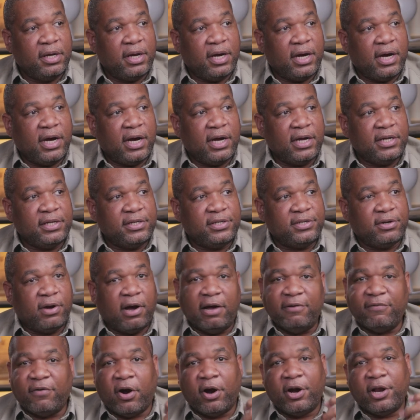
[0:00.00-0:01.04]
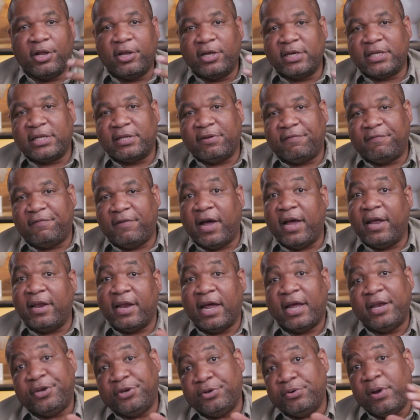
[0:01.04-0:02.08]
And so I've already looked at the flight and
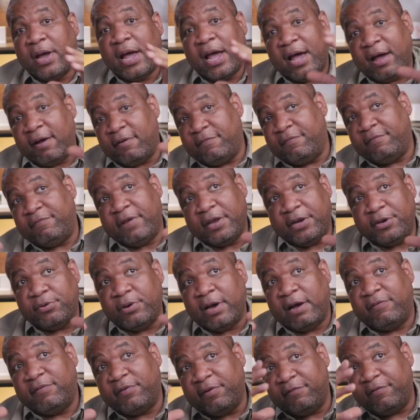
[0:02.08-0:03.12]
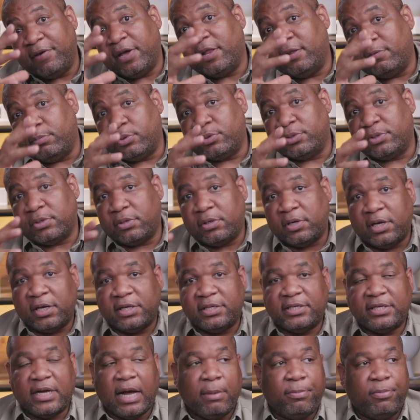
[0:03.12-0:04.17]
they do have an available
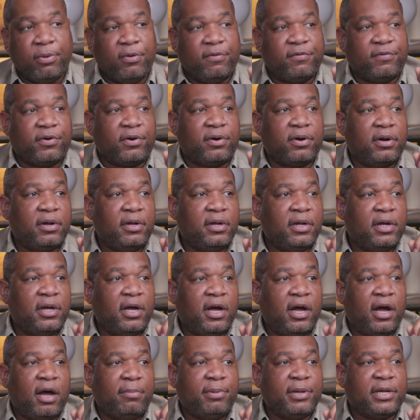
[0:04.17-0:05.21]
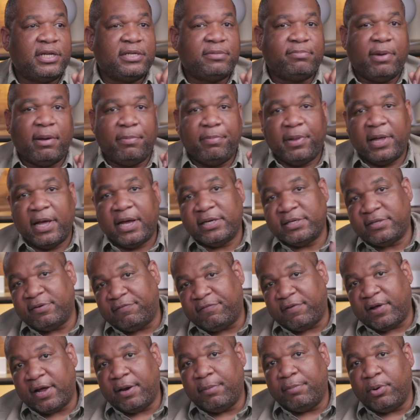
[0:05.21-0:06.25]
stopover because my plan is to
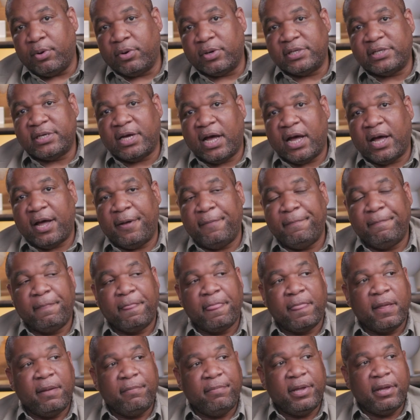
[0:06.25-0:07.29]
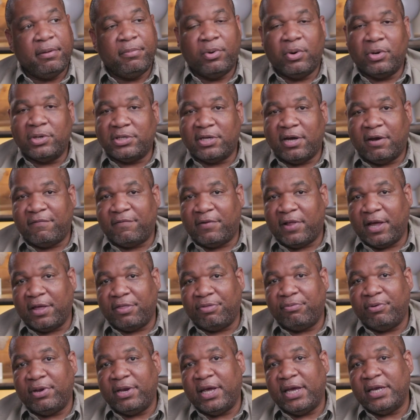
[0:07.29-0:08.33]
fly to Bogota, be in Bogota for like
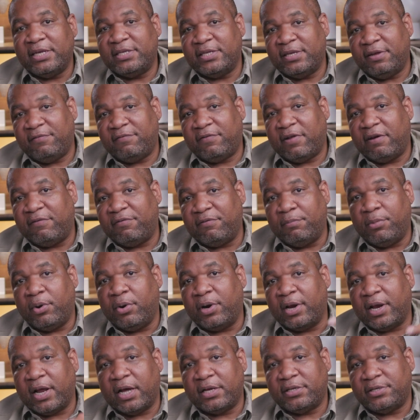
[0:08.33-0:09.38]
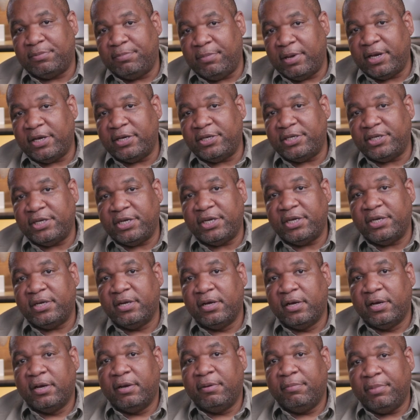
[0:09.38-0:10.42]
3 days and then fly from Bogota to Medellin,
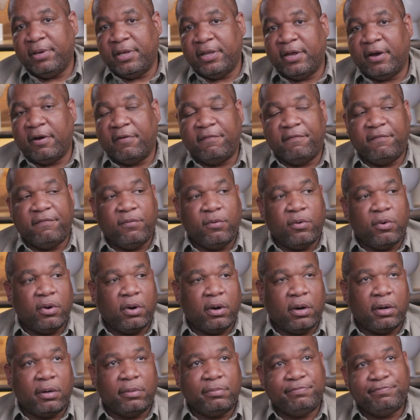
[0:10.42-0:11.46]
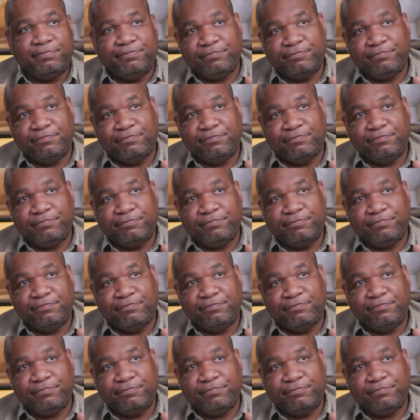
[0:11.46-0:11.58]
be there for,